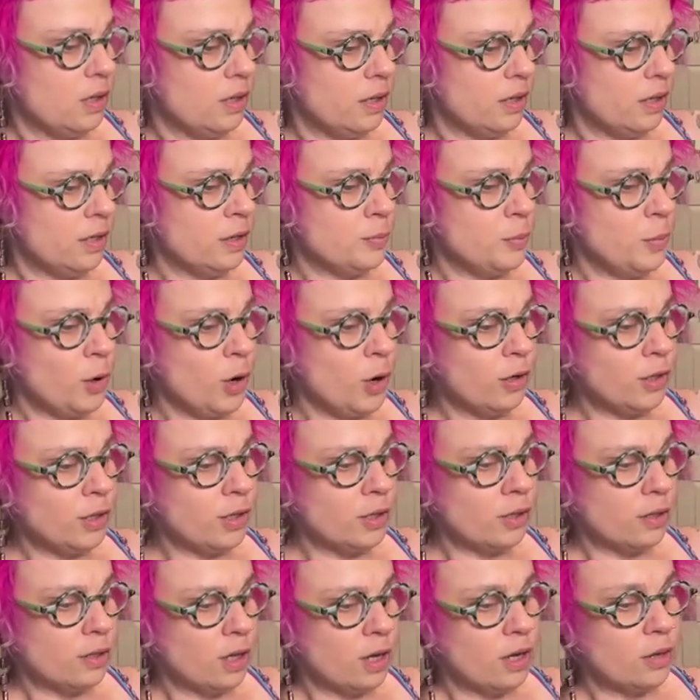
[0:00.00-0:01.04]
In the
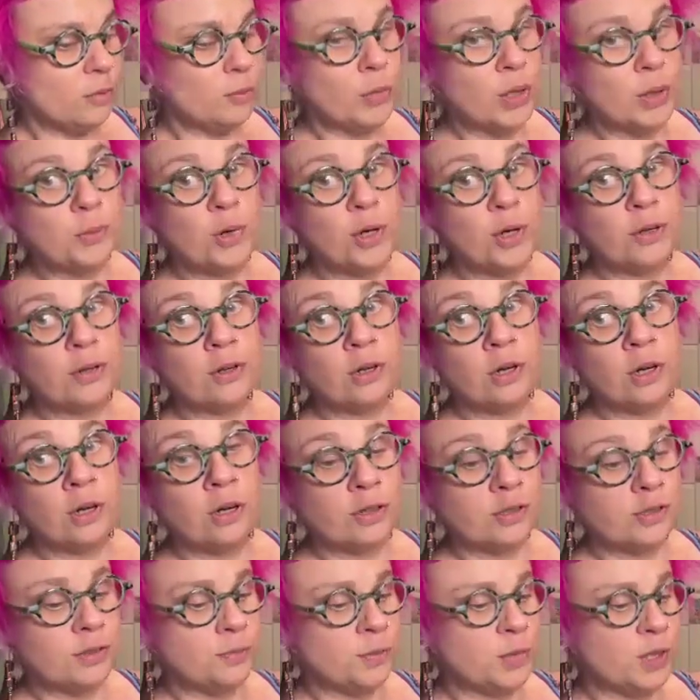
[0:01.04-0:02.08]
parking lot, my mother
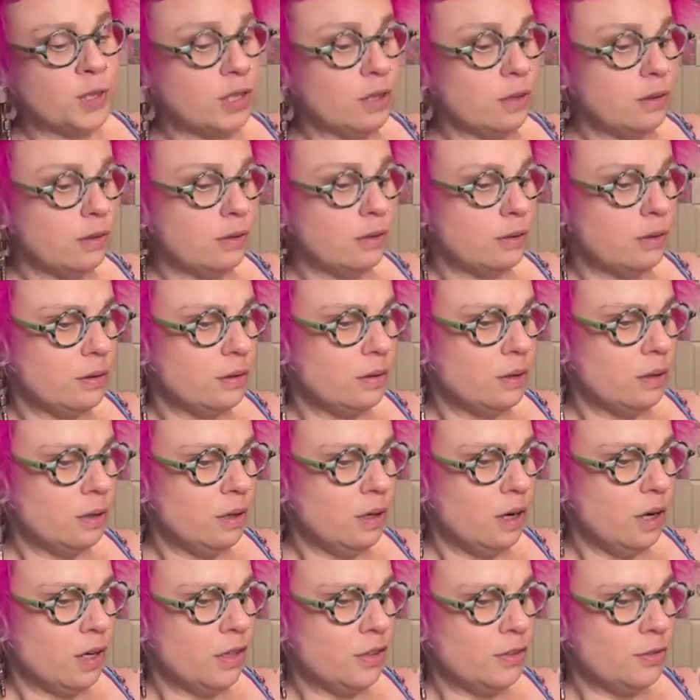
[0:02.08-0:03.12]
hugs me.
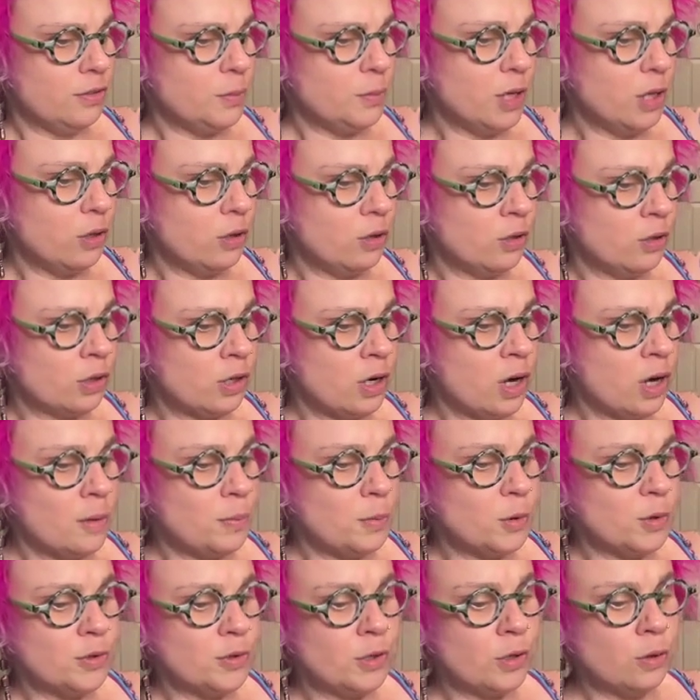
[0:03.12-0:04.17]
I smell her
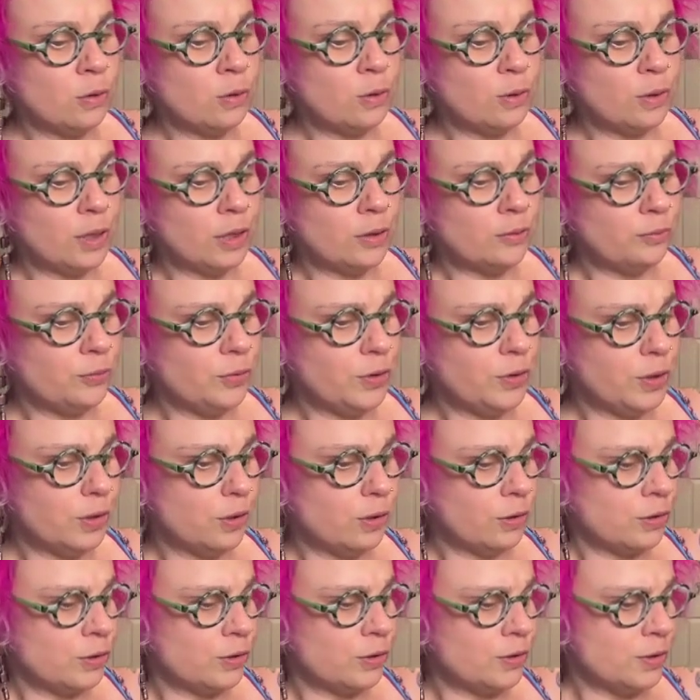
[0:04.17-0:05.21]
copper tone and
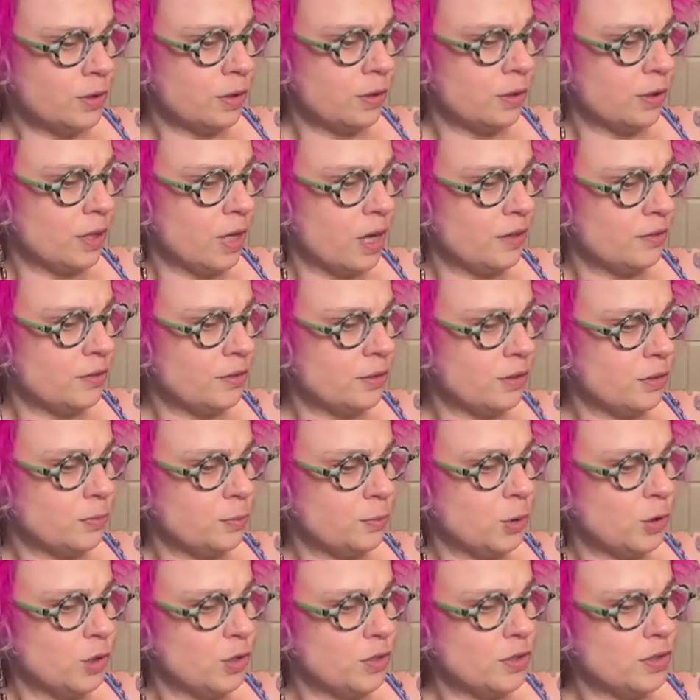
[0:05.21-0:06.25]
feel her sunglasses
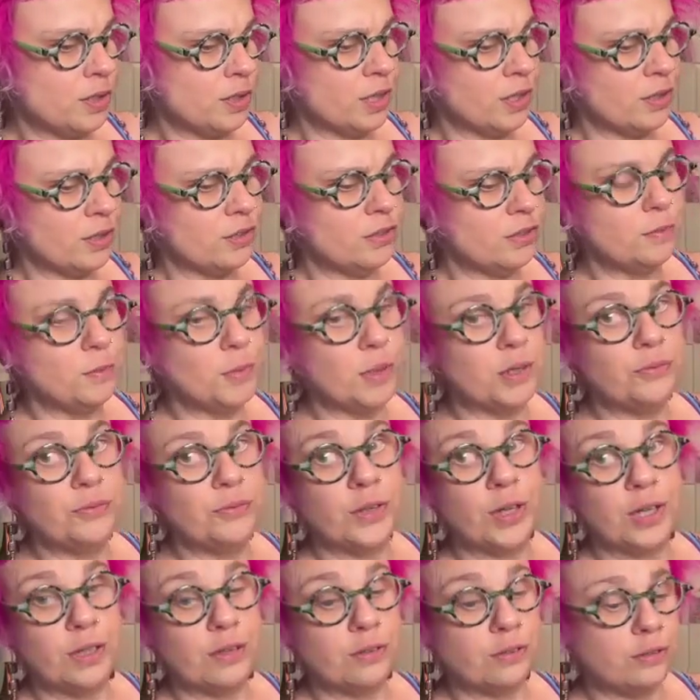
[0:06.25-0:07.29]
push against my
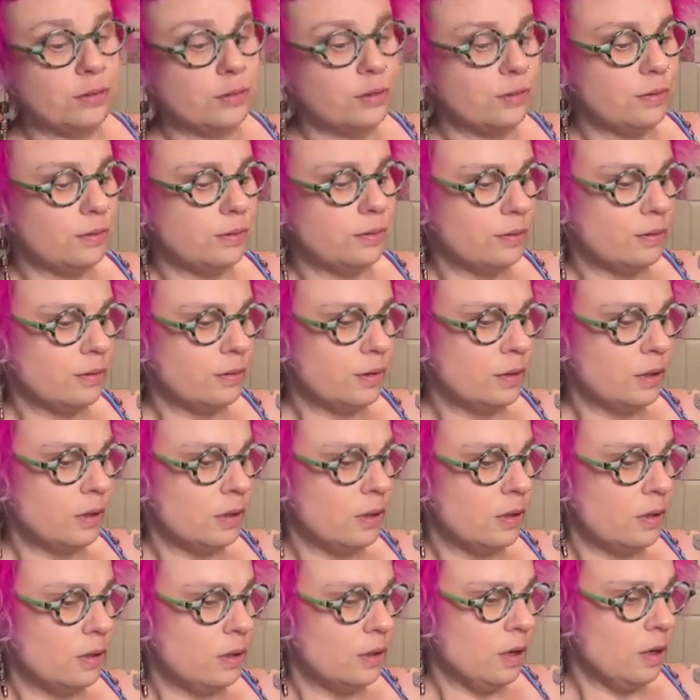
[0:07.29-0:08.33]
face.
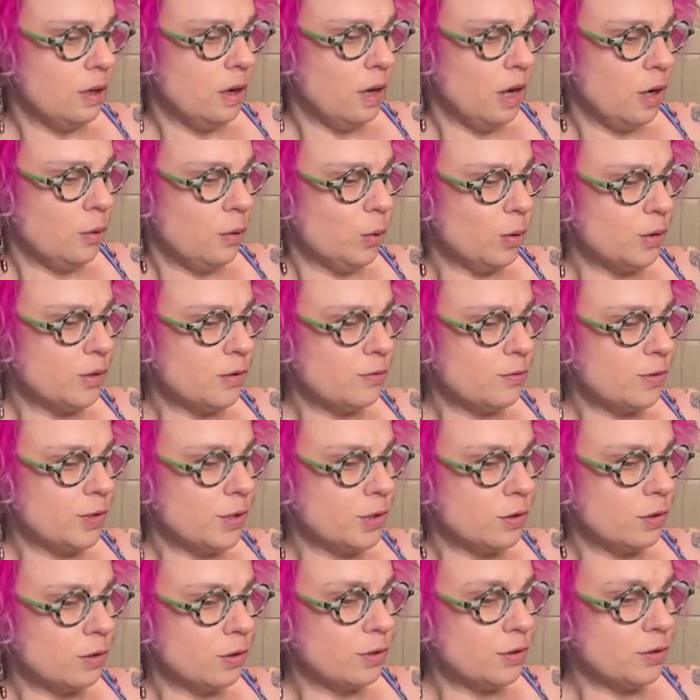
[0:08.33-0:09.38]
I want to
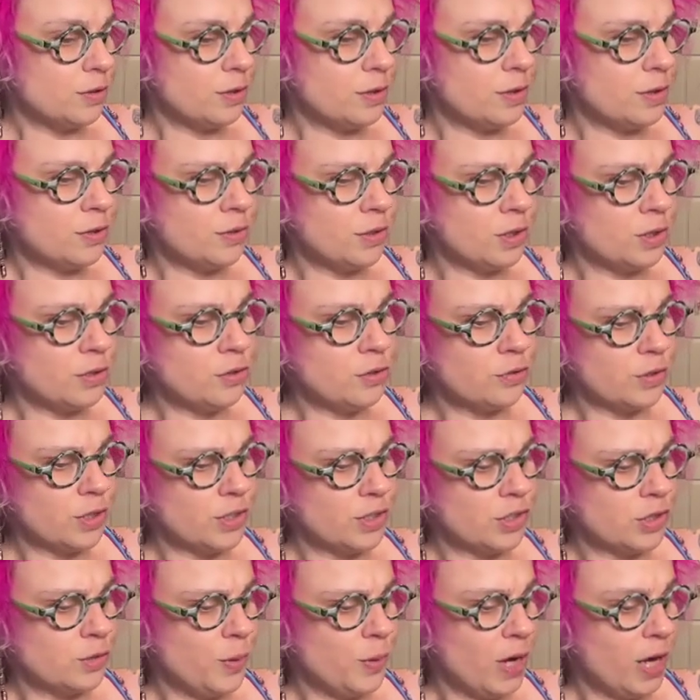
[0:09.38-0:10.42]
return to the
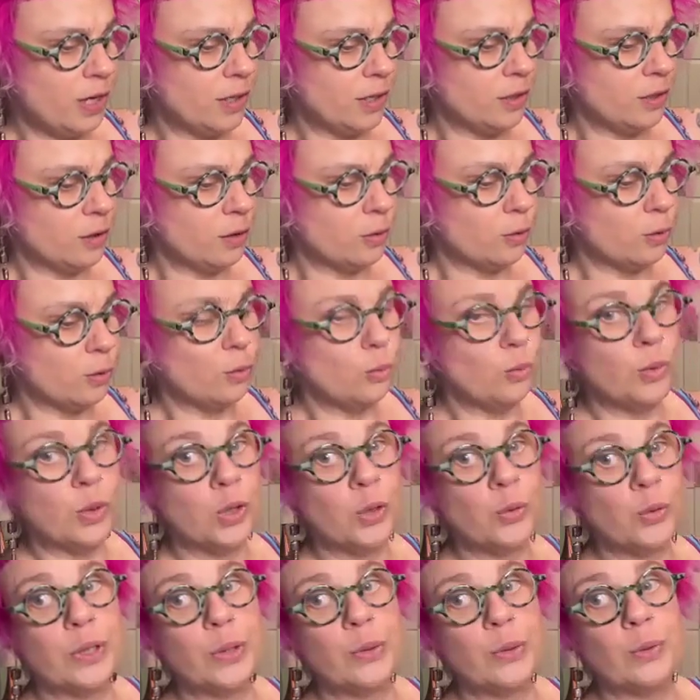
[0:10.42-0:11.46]
sun-drenched patio
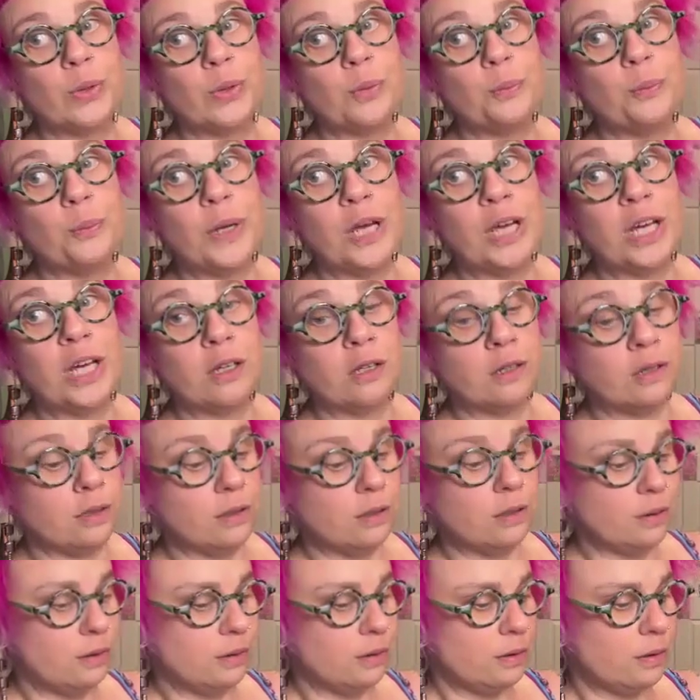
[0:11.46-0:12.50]
where we will bake.
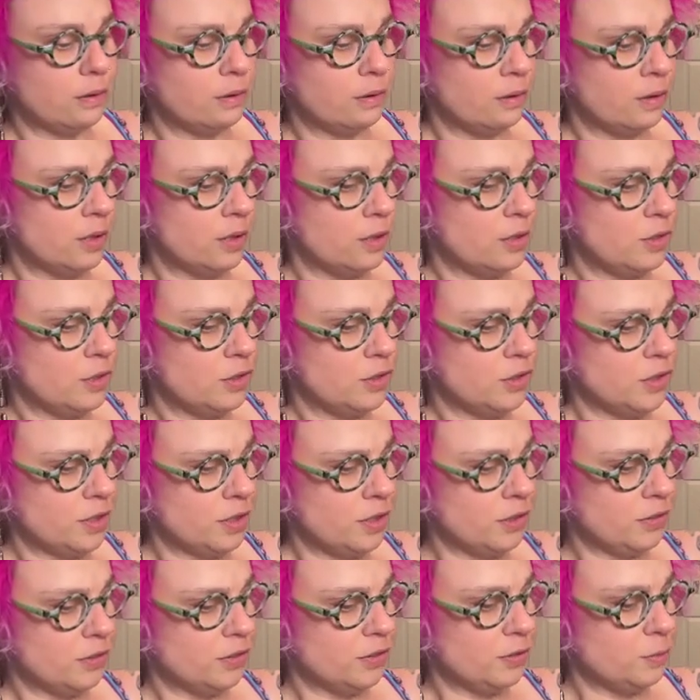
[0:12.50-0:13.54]
She
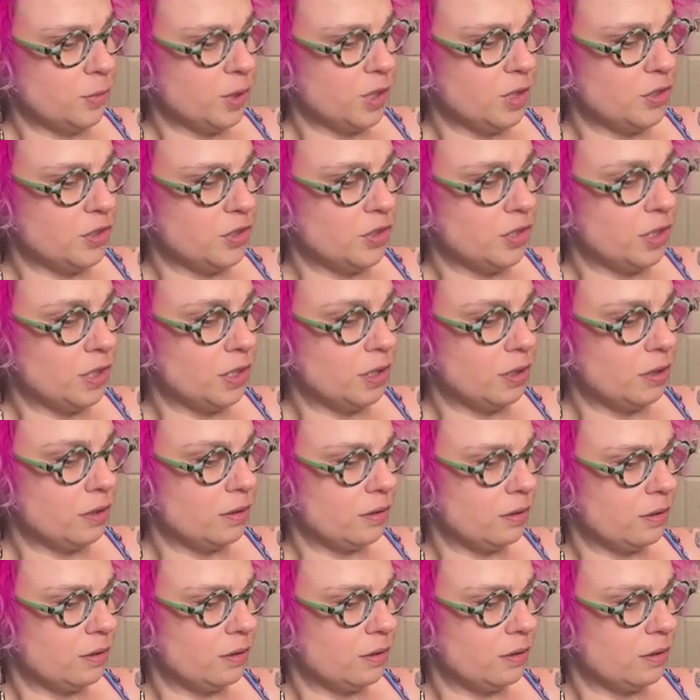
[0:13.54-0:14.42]
kisses my cheek.